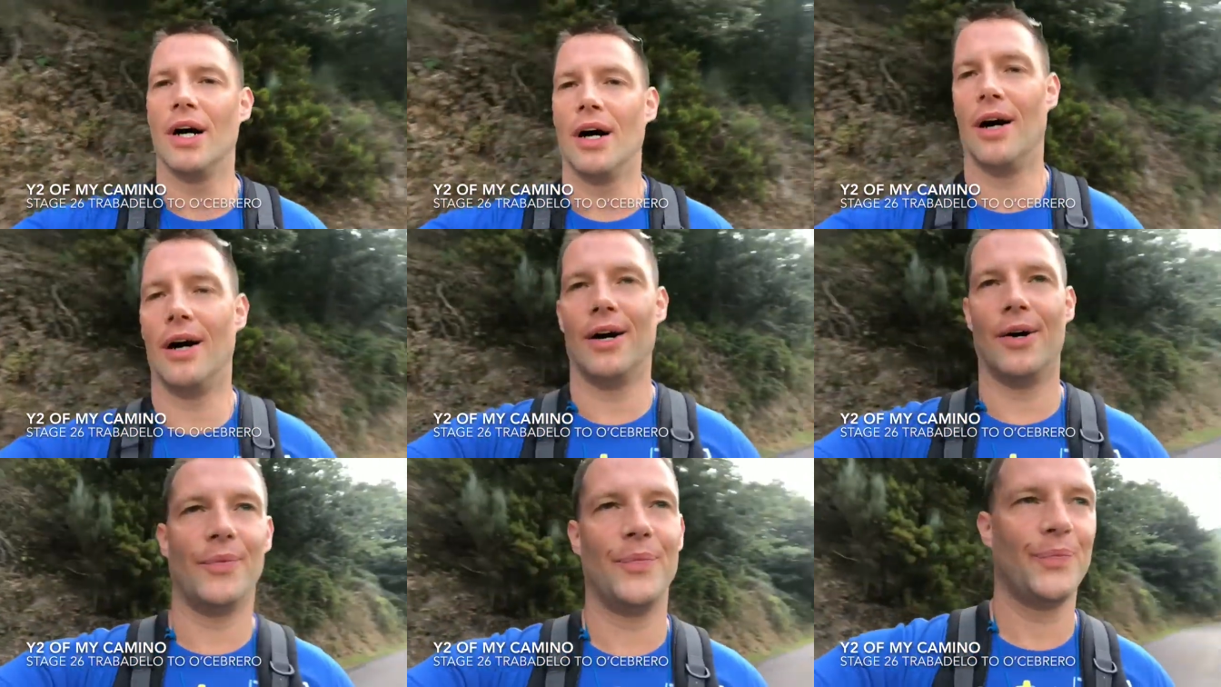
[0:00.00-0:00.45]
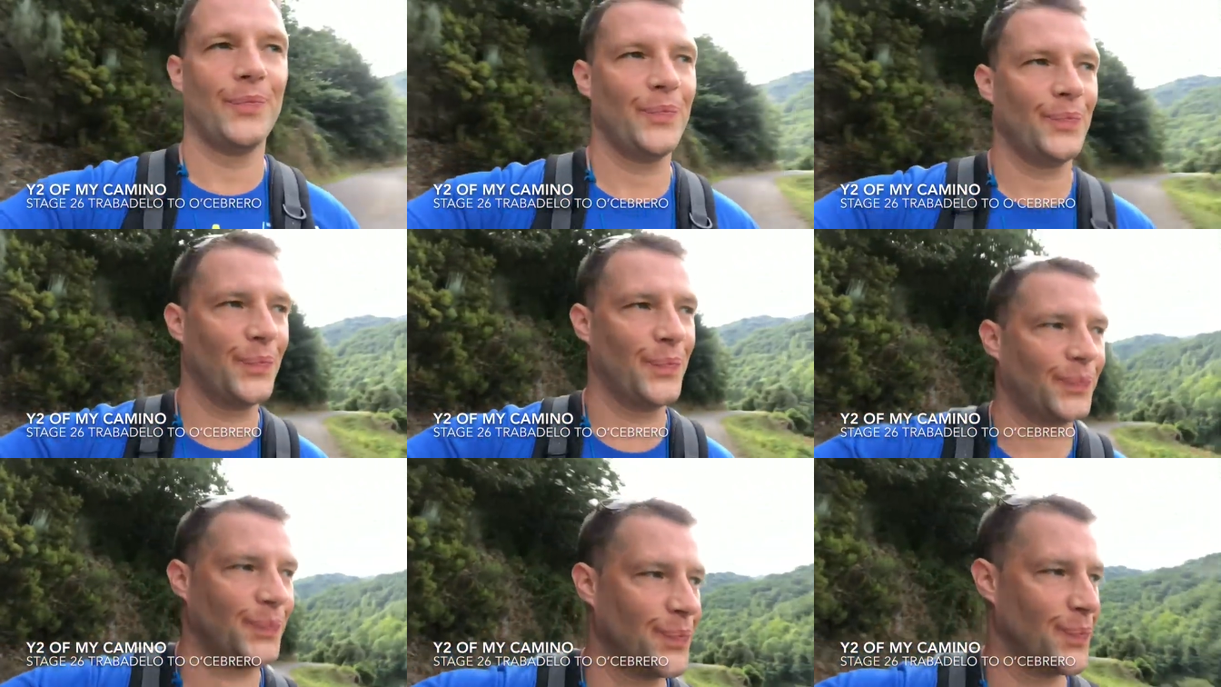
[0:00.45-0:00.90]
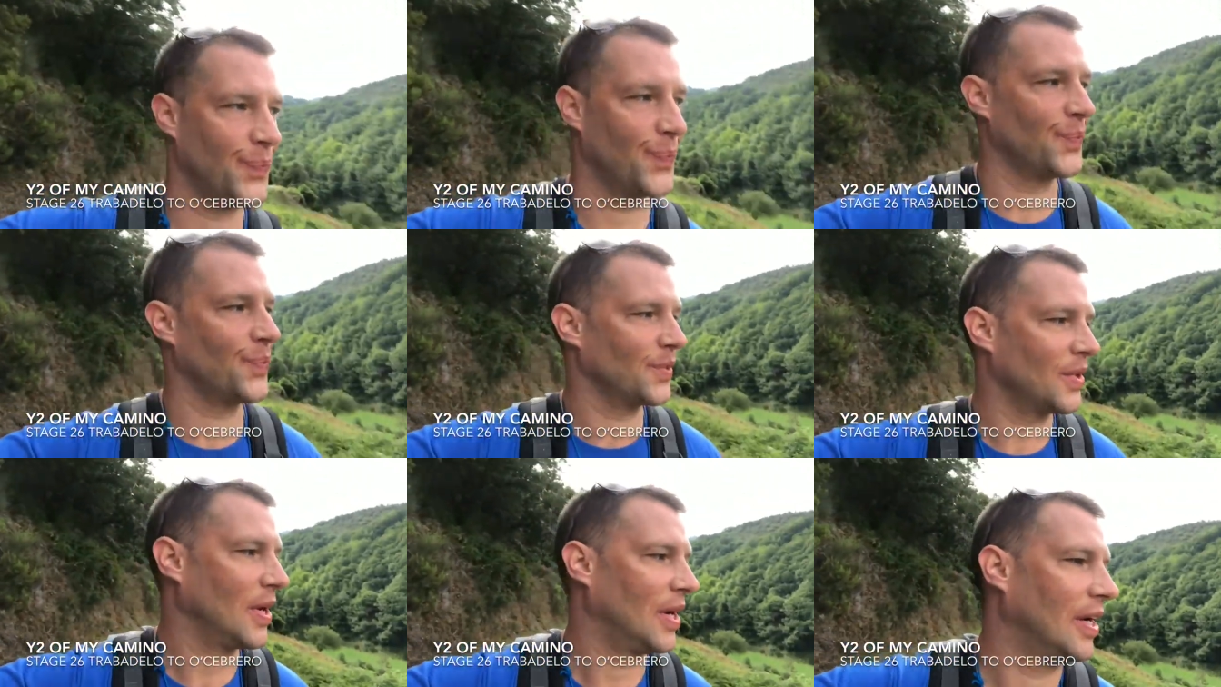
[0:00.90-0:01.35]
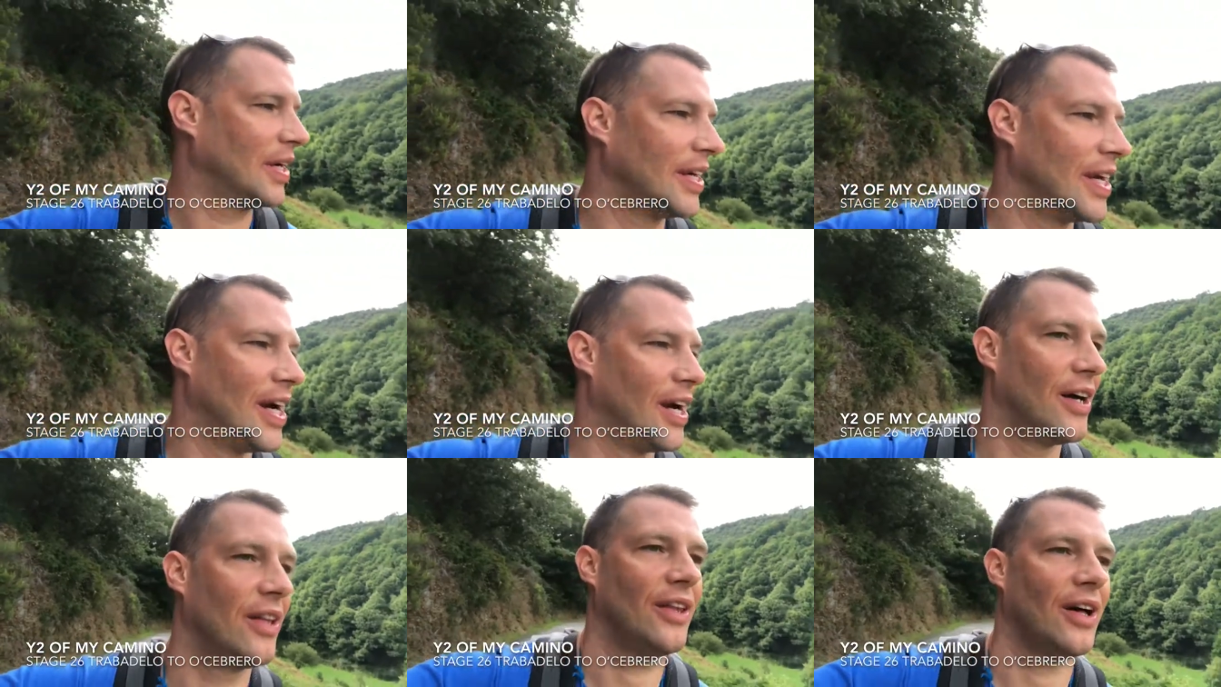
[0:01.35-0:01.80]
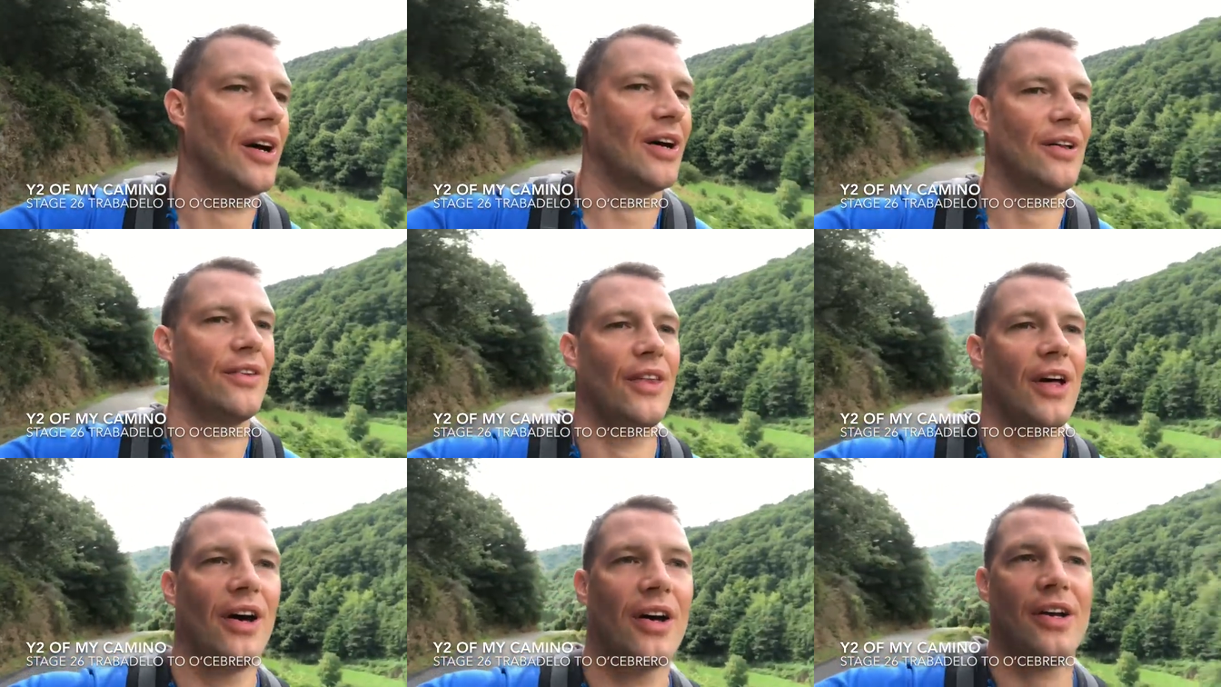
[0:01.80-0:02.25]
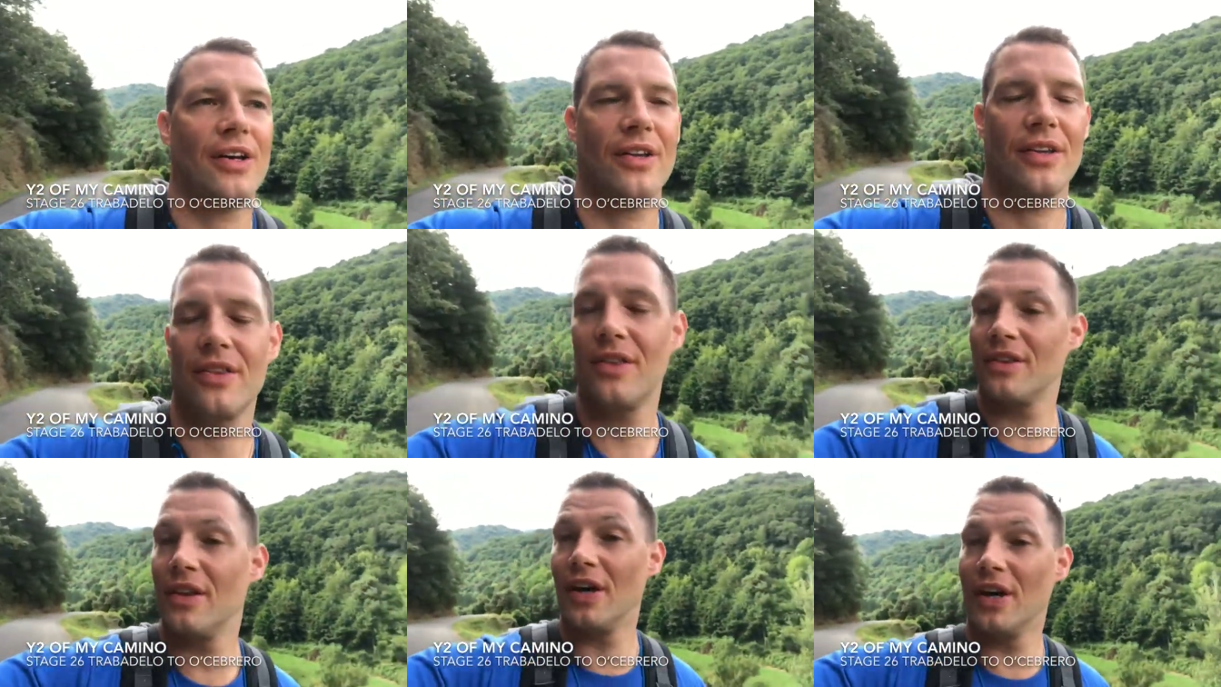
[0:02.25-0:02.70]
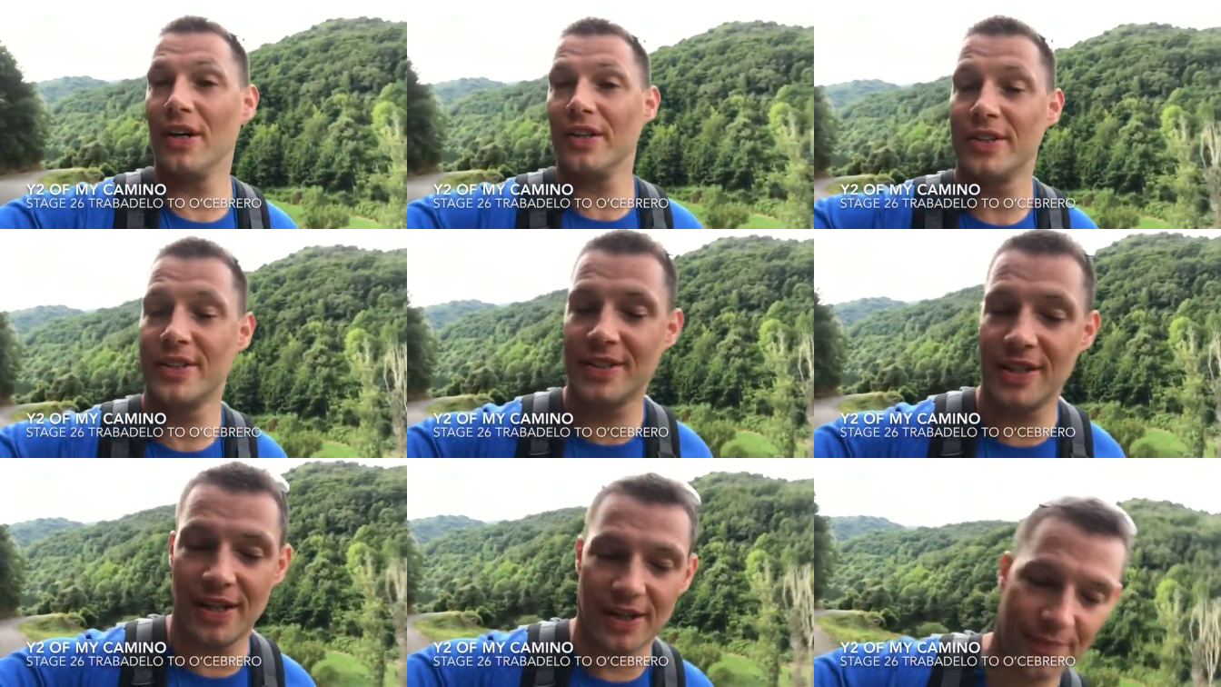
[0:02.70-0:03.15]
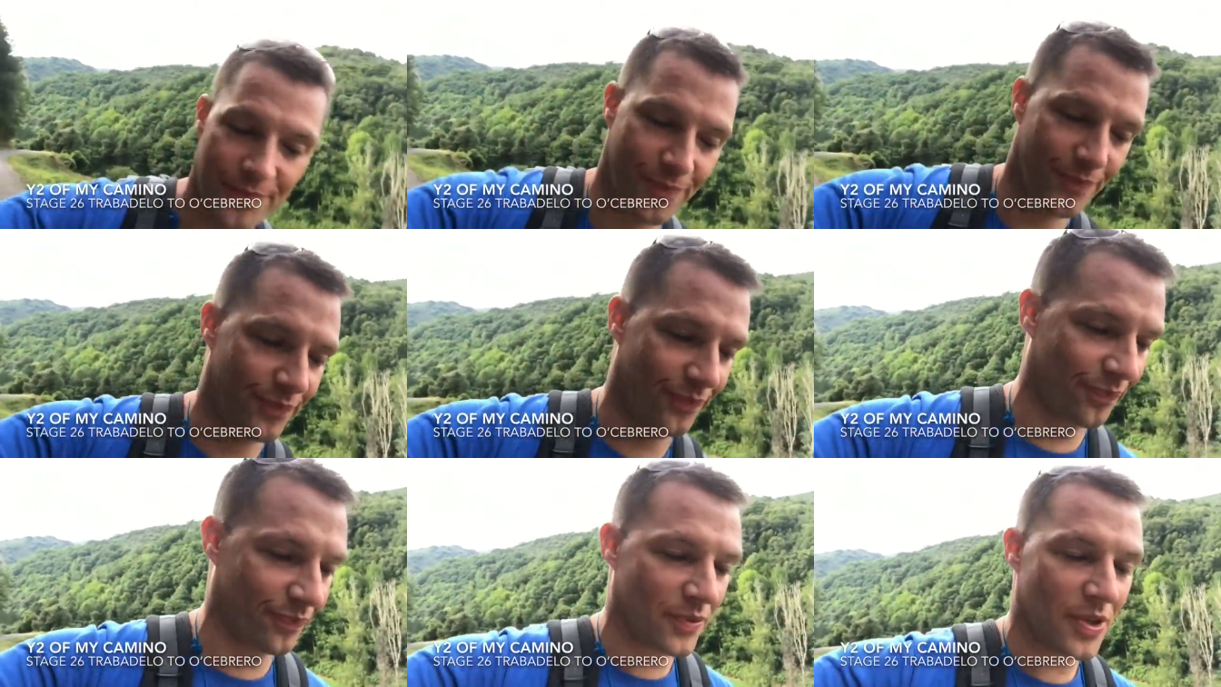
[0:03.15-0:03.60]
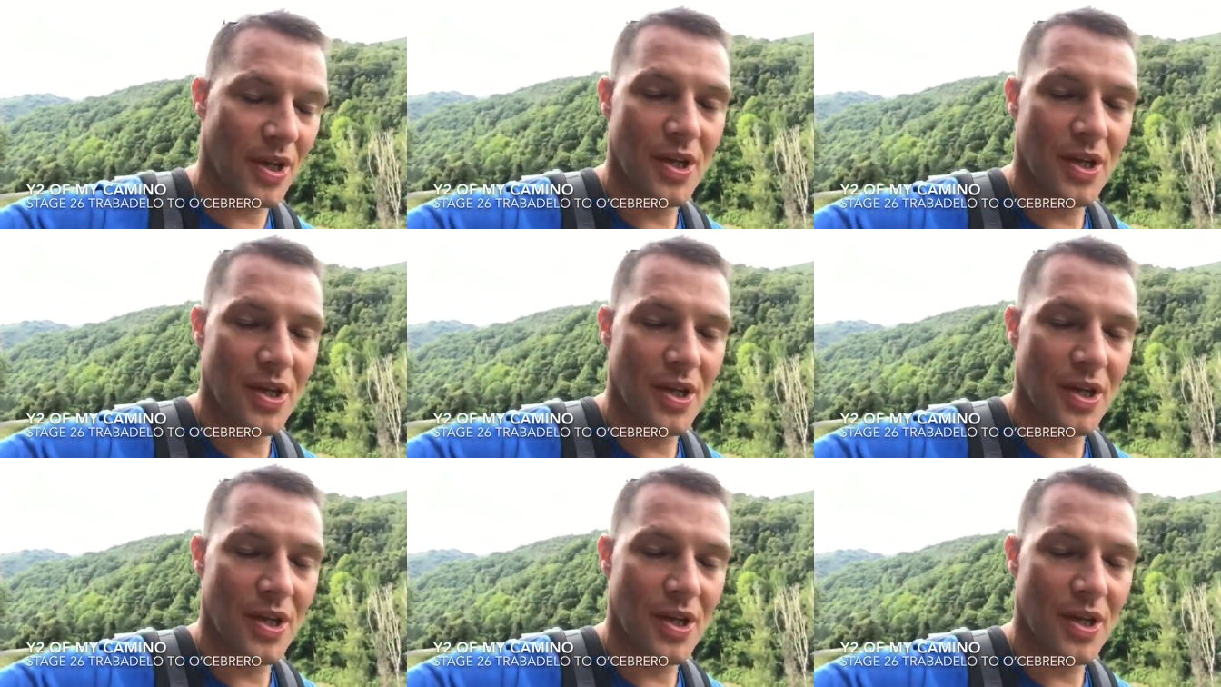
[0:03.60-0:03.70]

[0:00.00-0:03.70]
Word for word: Um, yeah, that that that um,